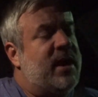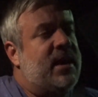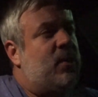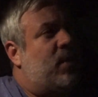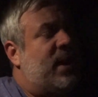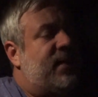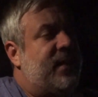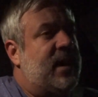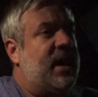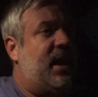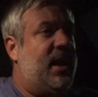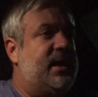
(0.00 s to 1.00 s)
He didn't want anything
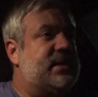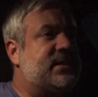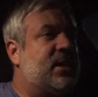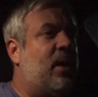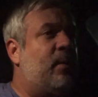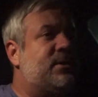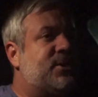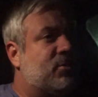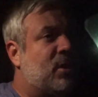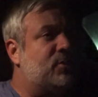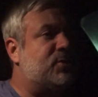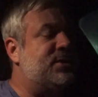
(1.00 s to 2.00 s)
to eat, so I went to the
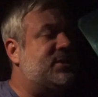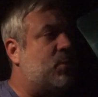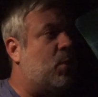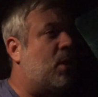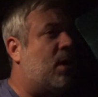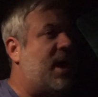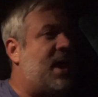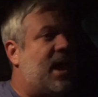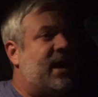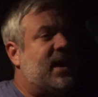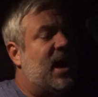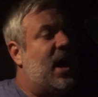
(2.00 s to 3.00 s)
grocery store, and
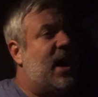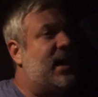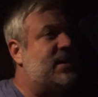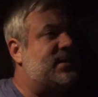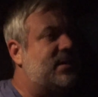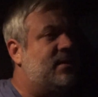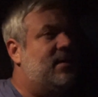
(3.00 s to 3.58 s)
I got,